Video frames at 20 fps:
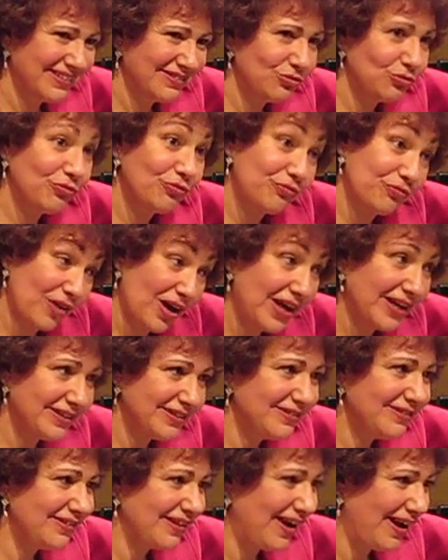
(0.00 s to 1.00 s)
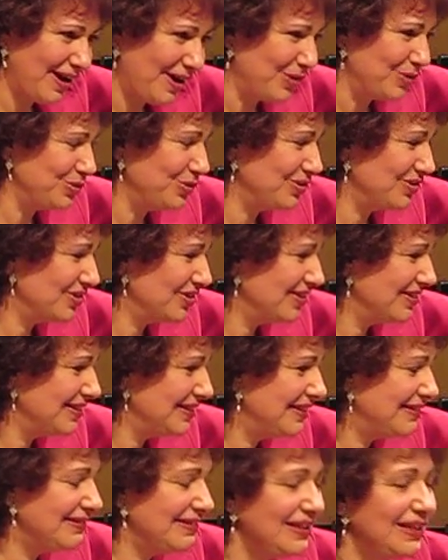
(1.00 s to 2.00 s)
to find out
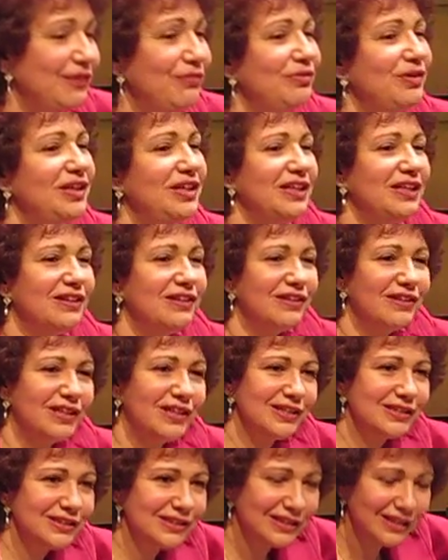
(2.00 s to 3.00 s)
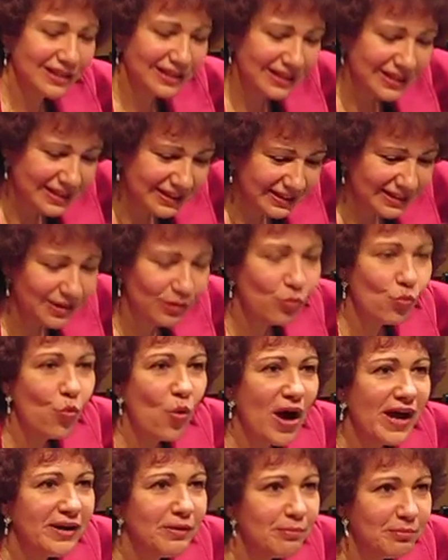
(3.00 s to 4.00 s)
that even in this little
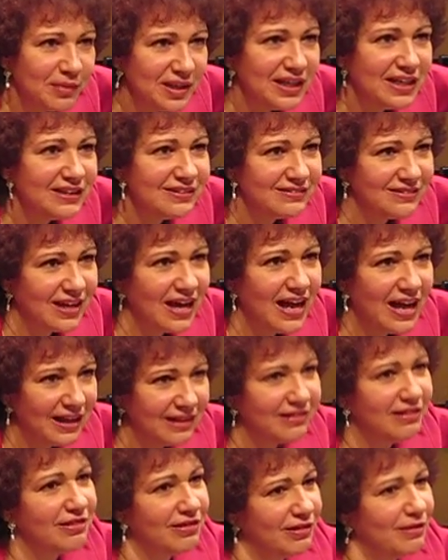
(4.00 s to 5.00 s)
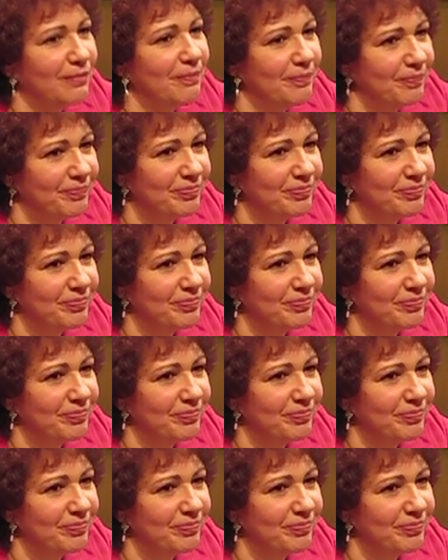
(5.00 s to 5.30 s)
1-minute anthem,